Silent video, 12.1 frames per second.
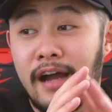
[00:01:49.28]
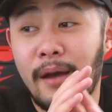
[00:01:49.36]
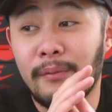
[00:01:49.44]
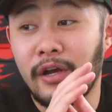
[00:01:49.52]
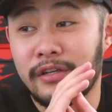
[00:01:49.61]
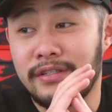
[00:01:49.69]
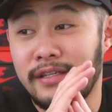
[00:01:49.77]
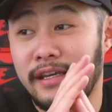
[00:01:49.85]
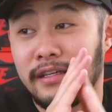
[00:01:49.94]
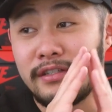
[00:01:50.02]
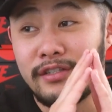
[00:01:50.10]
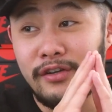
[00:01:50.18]
I'm not
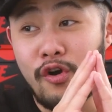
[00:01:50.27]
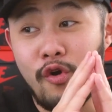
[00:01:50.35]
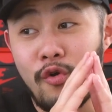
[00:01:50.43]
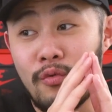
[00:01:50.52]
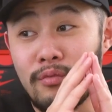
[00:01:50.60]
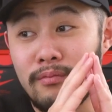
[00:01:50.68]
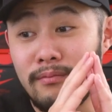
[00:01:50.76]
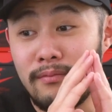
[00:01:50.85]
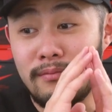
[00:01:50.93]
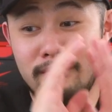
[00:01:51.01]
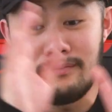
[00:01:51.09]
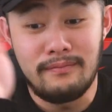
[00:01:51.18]
saying to go
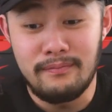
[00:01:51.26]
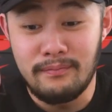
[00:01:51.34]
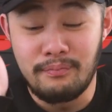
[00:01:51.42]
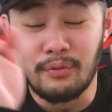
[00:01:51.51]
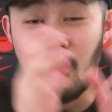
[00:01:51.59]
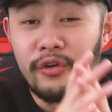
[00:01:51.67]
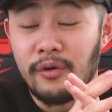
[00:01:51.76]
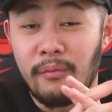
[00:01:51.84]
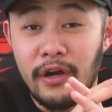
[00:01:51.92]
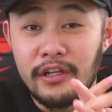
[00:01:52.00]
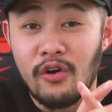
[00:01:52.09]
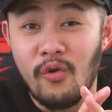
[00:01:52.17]
blow your
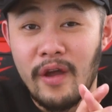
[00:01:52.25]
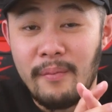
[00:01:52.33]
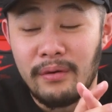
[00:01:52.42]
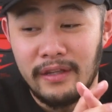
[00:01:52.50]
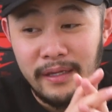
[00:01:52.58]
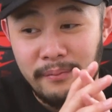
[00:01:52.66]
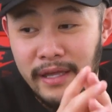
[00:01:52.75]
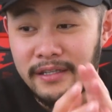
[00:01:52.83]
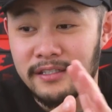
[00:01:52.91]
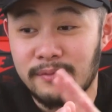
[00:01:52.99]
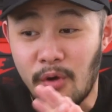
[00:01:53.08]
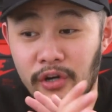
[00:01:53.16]
money away, but like,
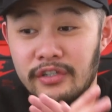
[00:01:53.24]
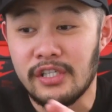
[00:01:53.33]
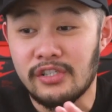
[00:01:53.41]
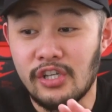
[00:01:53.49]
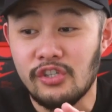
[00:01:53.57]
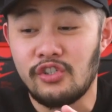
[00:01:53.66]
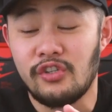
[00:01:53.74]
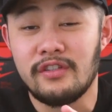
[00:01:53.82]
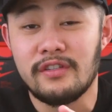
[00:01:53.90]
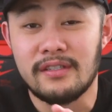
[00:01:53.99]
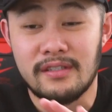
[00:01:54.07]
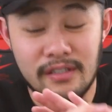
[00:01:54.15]
make smart
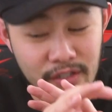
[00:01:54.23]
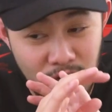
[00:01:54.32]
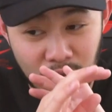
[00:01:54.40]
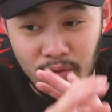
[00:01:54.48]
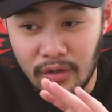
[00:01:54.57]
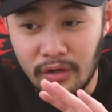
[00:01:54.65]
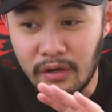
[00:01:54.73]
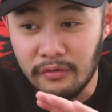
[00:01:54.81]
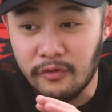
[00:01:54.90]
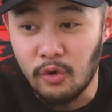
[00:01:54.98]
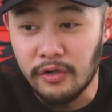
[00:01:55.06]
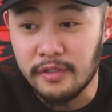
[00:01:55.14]
decisions,
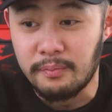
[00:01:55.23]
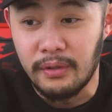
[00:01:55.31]
of course.